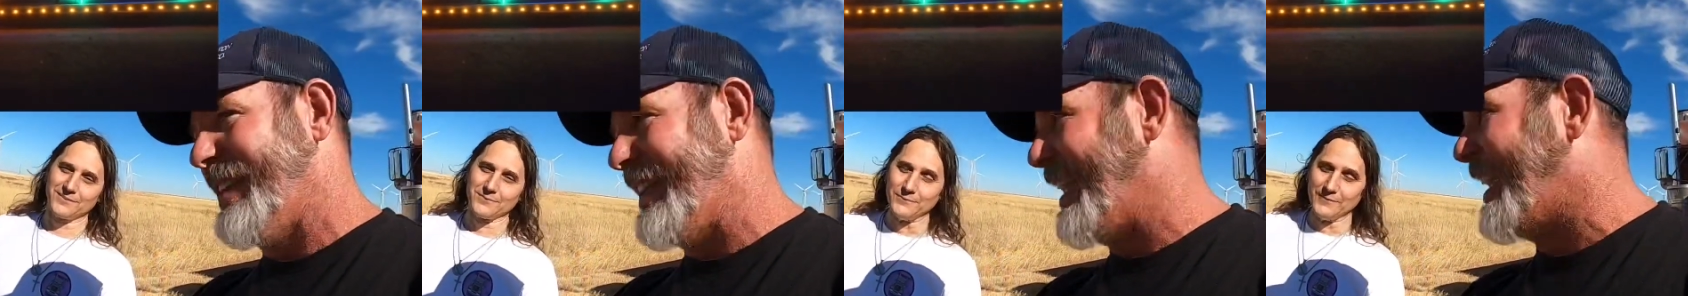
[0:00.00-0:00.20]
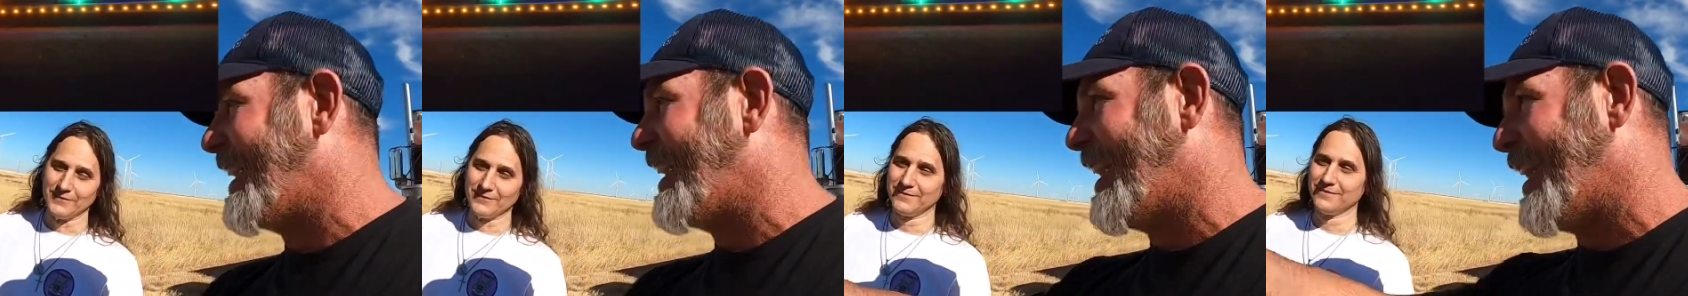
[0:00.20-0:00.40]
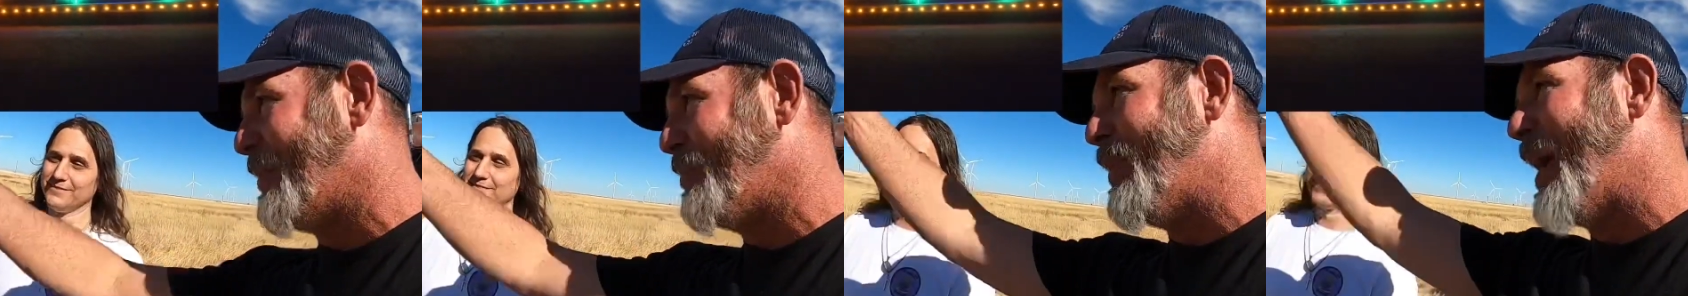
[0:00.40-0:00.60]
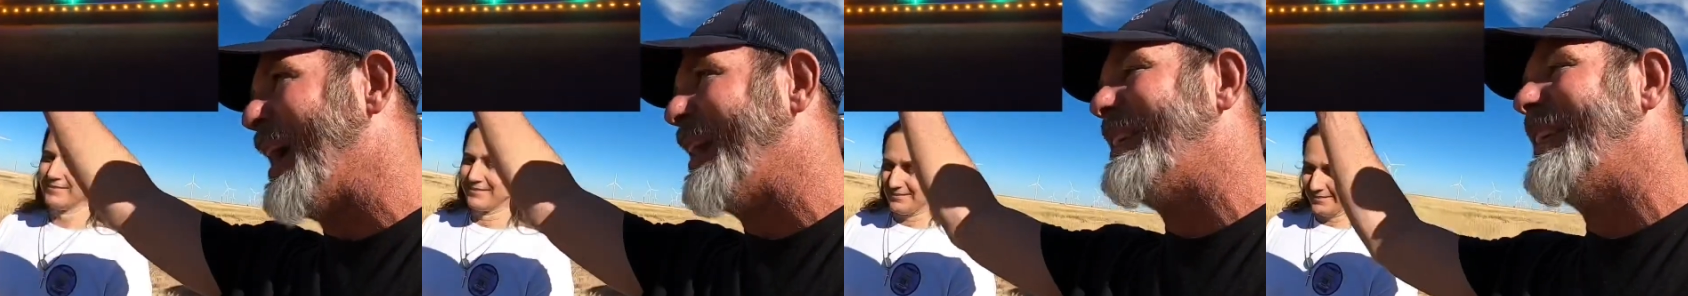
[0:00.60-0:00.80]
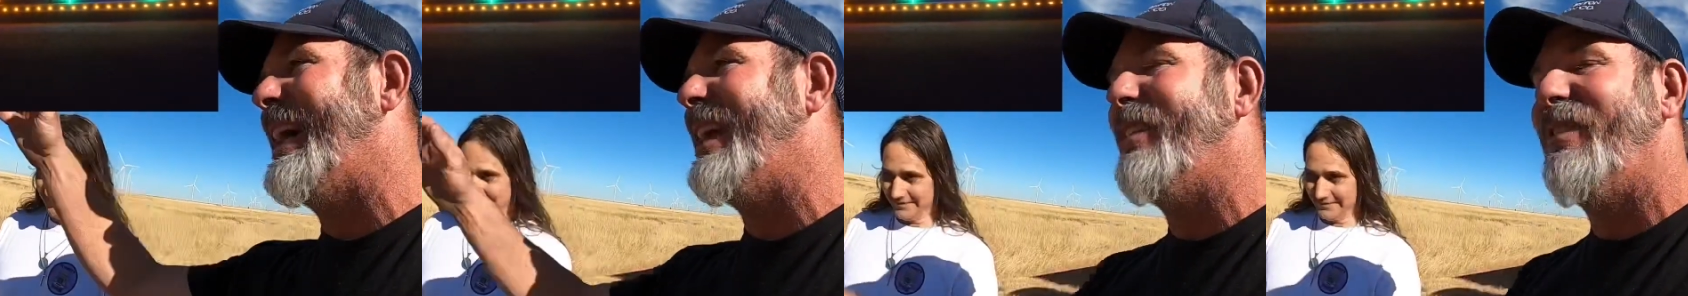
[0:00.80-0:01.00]
Speaker 1: and he
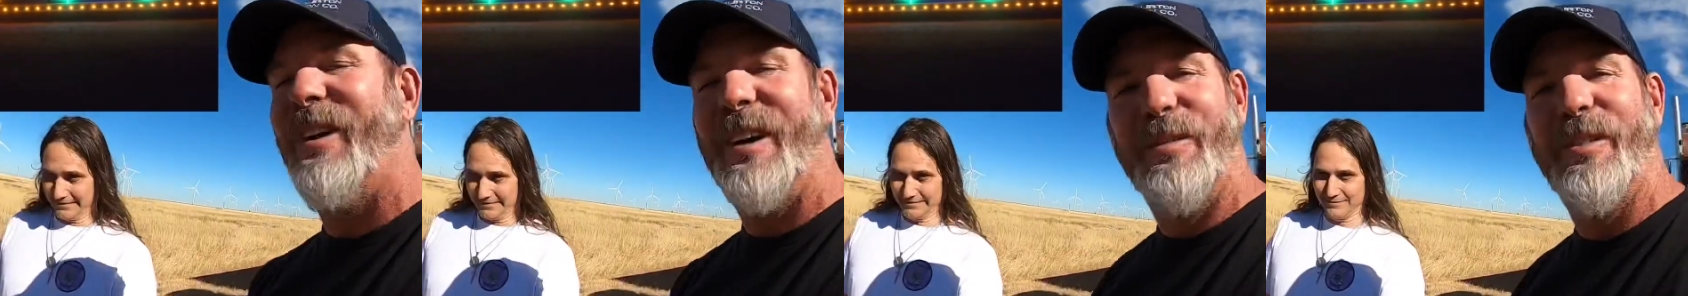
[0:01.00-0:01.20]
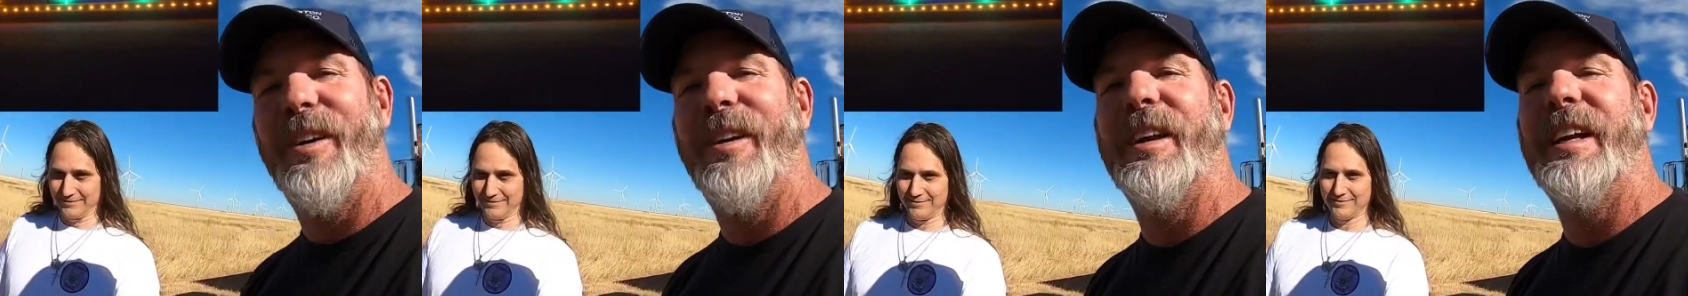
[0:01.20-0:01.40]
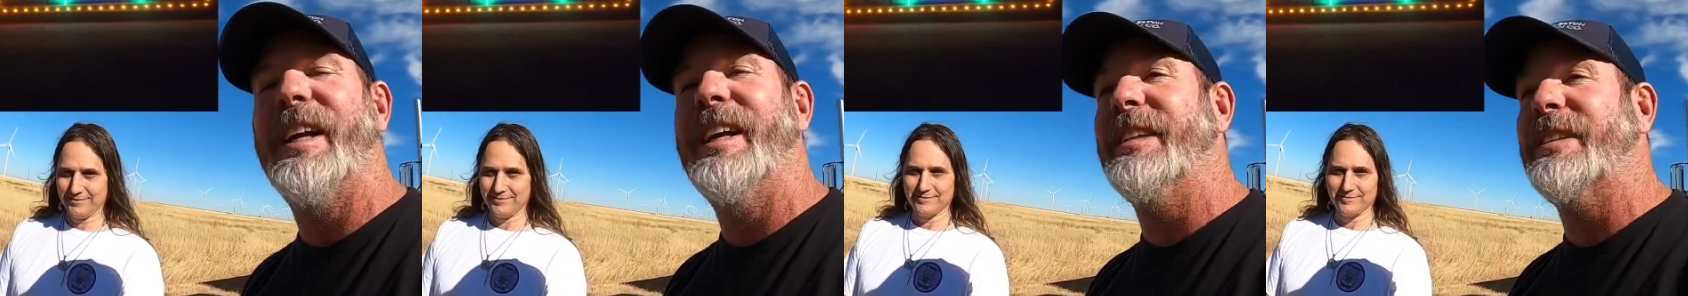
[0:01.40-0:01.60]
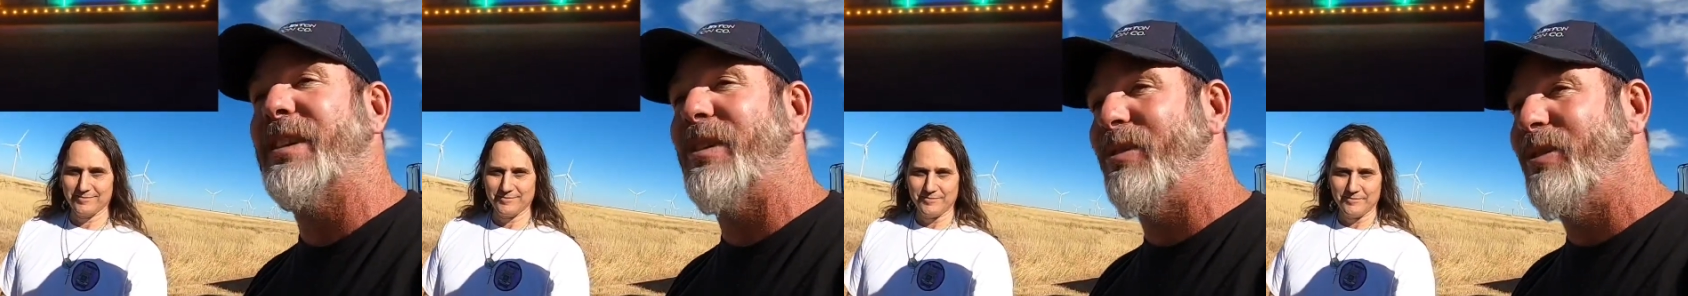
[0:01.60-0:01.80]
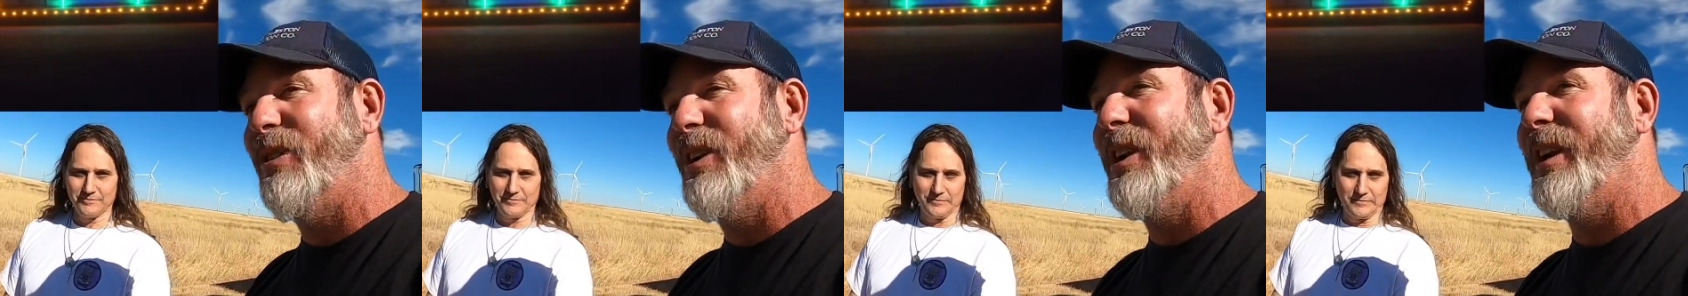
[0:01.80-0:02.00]
backed out away from it. It is a
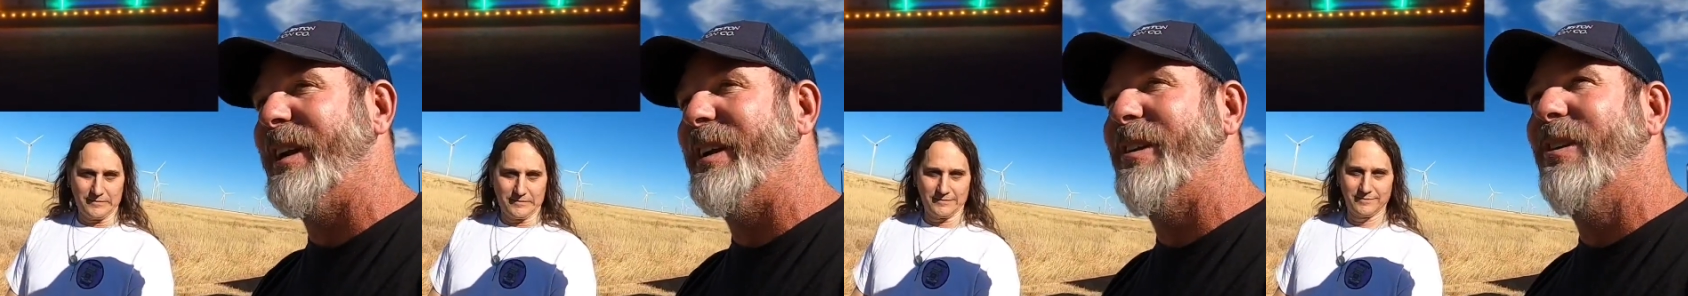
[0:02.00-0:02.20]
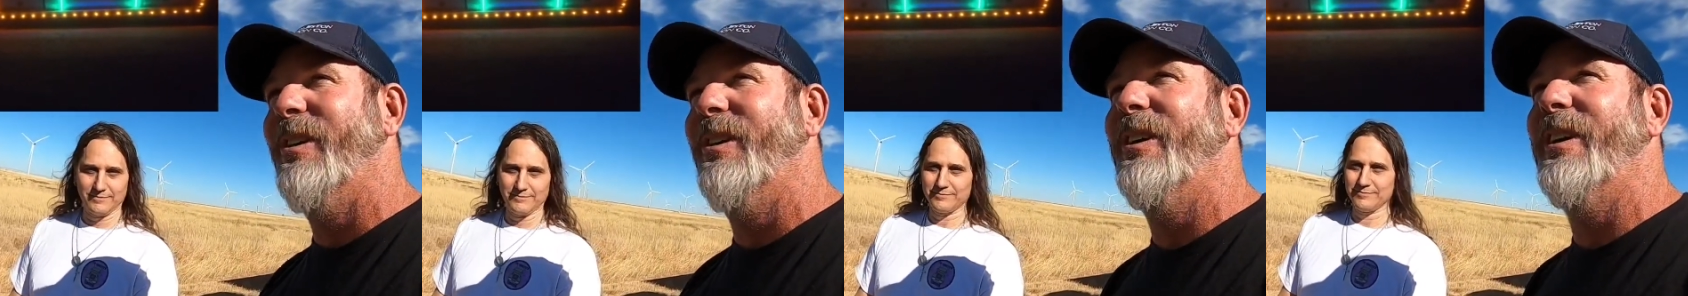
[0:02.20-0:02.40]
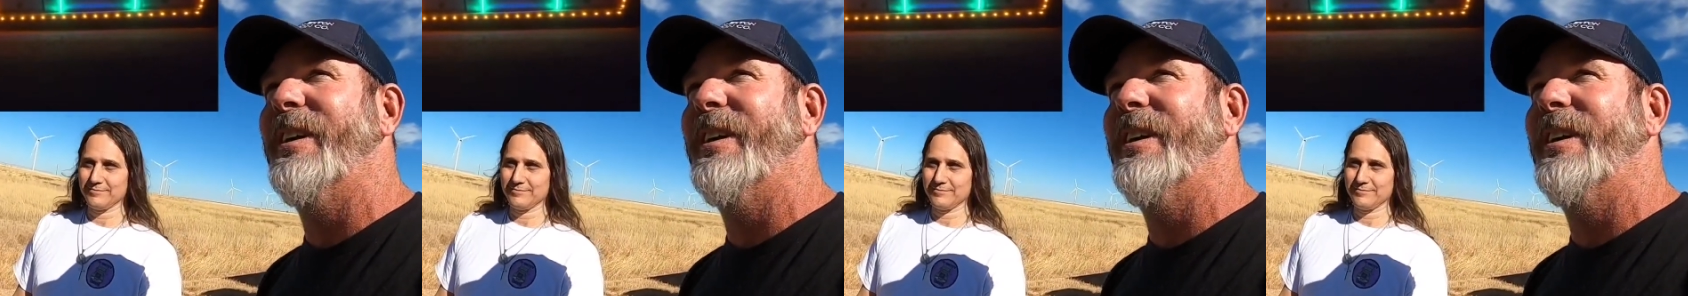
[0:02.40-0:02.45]
really cool